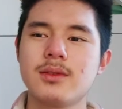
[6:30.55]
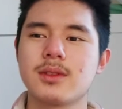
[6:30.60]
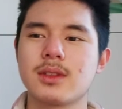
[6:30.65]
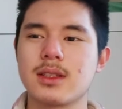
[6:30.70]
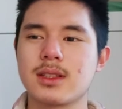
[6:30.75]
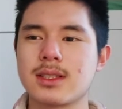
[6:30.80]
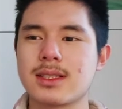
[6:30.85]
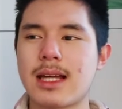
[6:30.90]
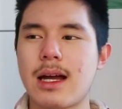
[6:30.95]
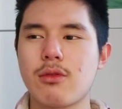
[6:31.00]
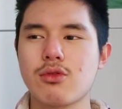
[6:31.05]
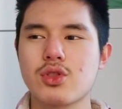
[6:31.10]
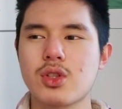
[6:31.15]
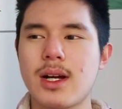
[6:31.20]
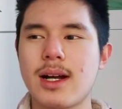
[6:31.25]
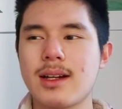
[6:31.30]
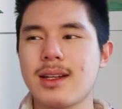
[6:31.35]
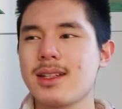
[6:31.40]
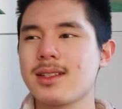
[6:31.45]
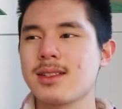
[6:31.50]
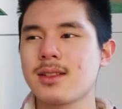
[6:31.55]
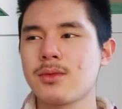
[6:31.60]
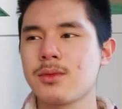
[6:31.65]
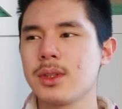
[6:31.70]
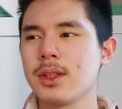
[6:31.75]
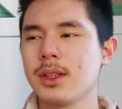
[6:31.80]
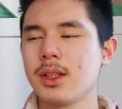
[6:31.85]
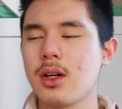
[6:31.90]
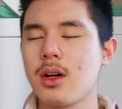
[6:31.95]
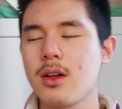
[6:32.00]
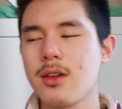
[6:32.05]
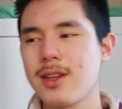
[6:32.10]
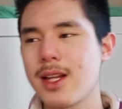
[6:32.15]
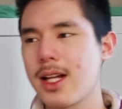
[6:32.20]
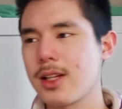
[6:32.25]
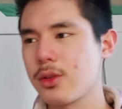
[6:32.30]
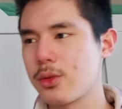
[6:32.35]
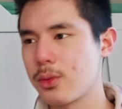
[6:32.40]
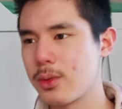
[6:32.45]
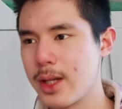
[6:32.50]
The soundtrack isn't really all that
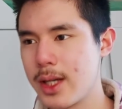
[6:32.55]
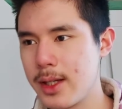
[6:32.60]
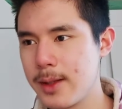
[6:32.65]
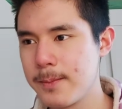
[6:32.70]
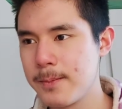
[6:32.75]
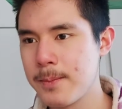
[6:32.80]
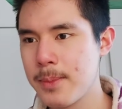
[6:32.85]
great,